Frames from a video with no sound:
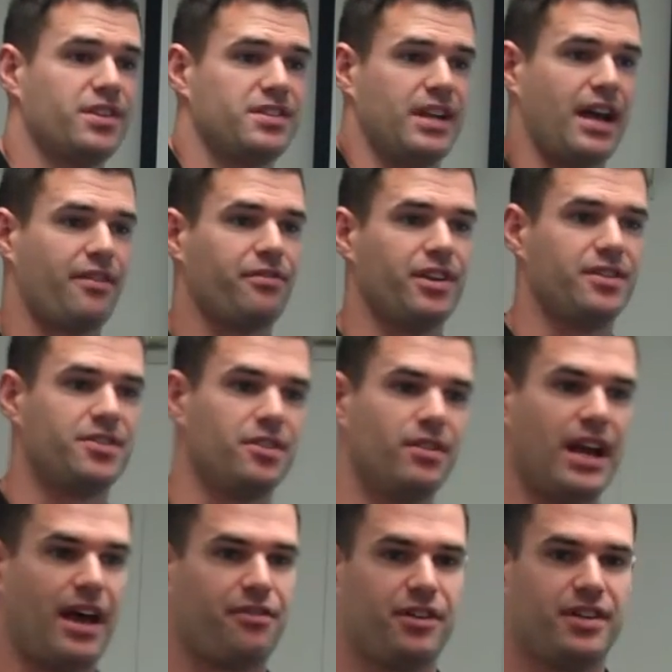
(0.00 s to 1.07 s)
does an athlete do?
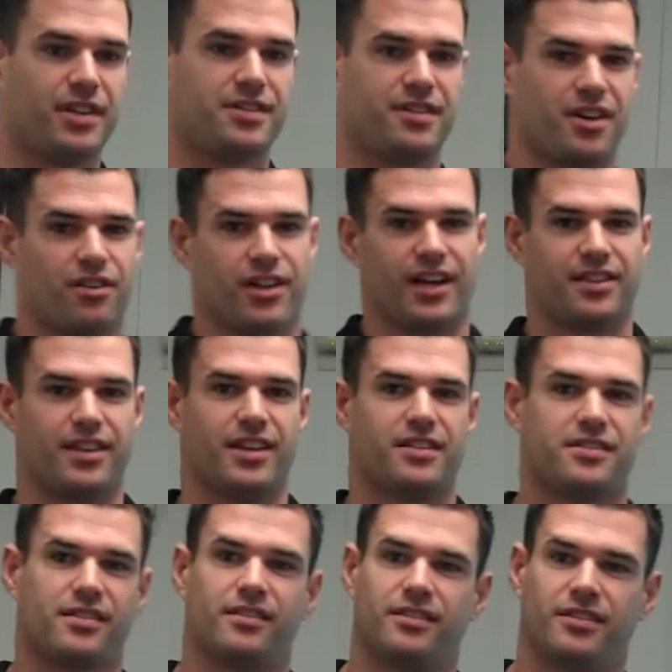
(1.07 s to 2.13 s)
An athlete doesn't go like
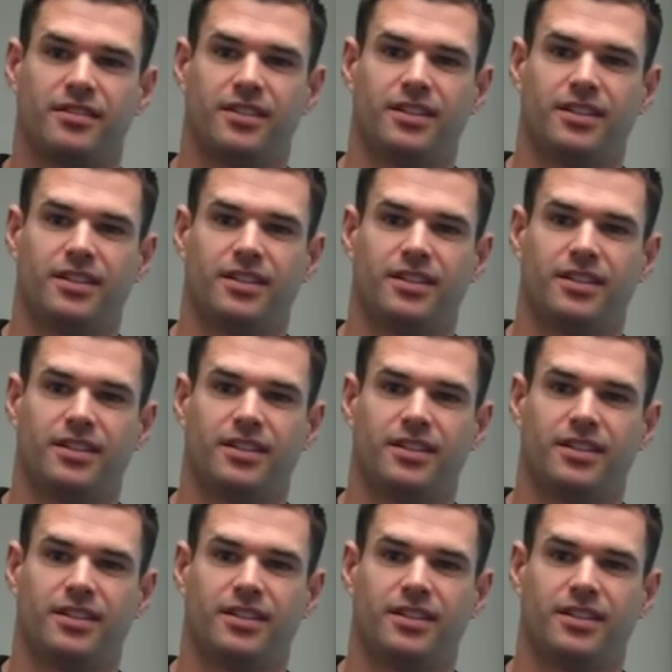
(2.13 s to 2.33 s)
this.